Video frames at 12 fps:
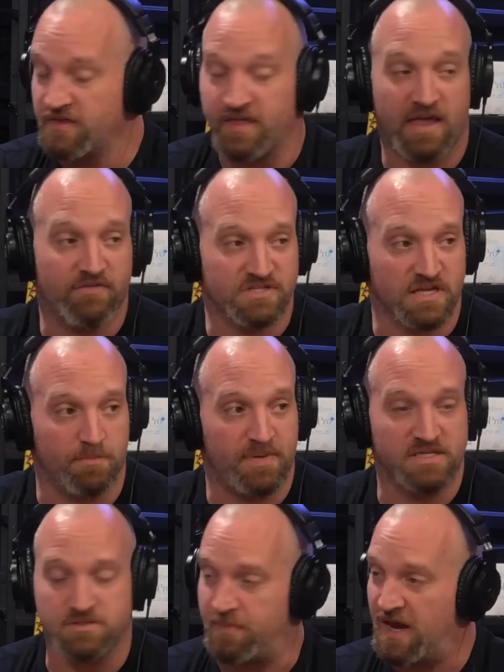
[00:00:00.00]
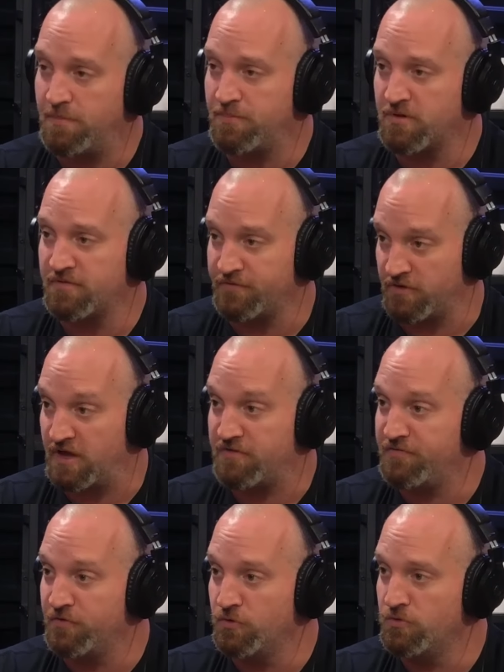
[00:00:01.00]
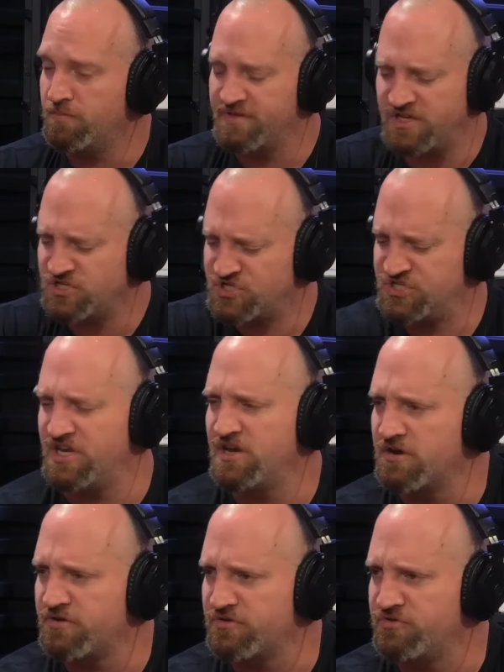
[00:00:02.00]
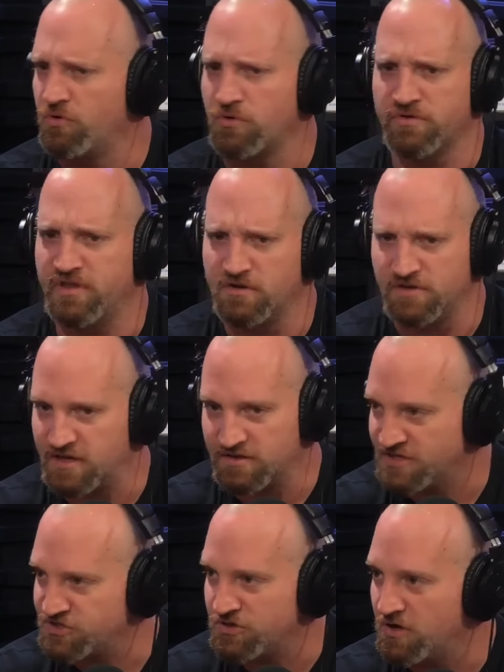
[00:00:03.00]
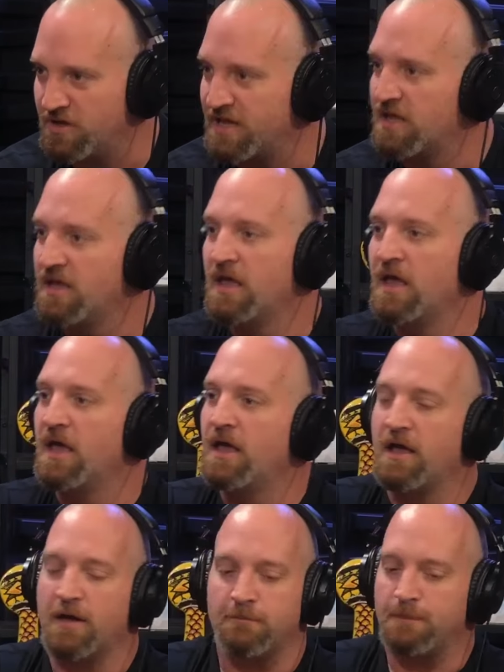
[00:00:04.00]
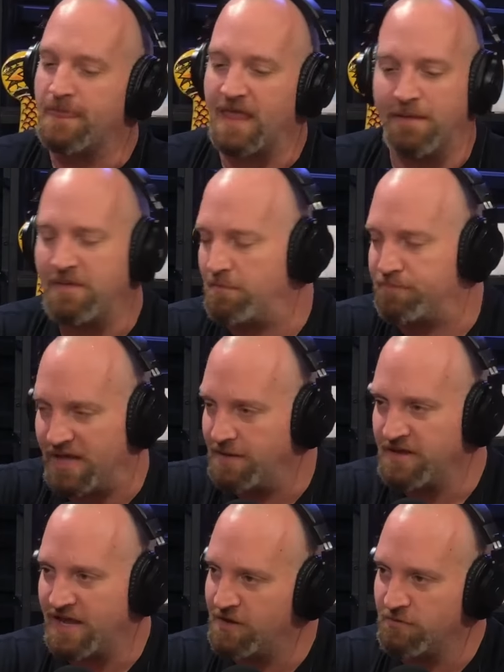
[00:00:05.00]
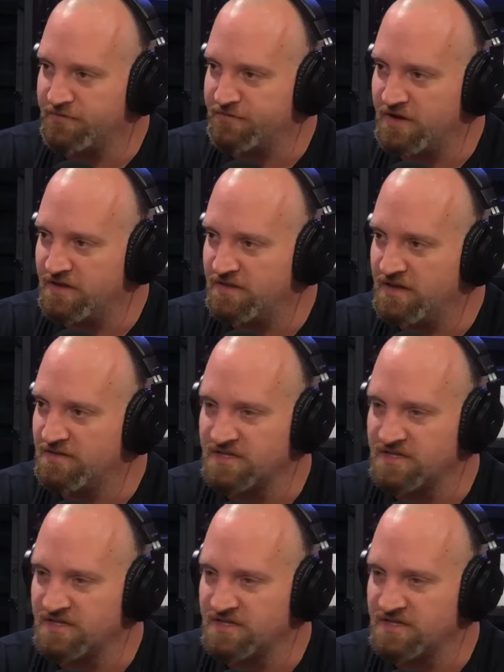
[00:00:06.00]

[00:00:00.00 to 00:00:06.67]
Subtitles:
They gave us, like, a piece of paper for, like, food, but they just slid it under the door. They don't, like, let you know. Like, I'm not blaming anyone for anything.